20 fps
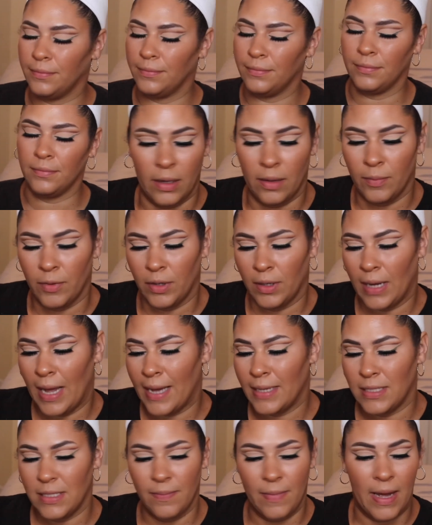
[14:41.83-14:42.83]
Now I'm going to
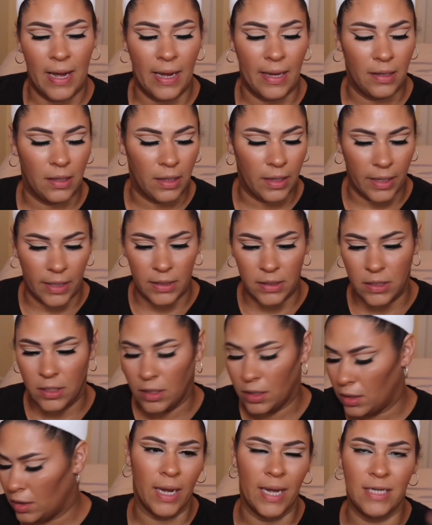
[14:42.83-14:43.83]
add some highlight.
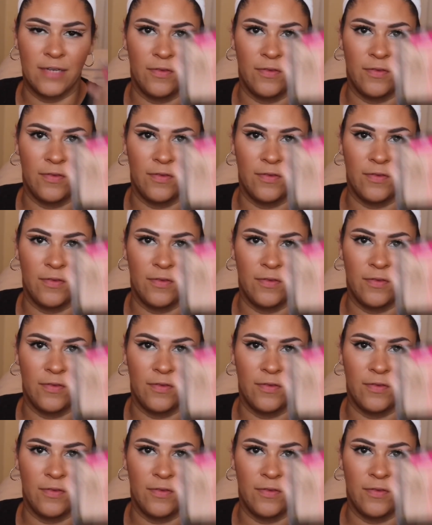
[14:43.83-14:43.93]
It's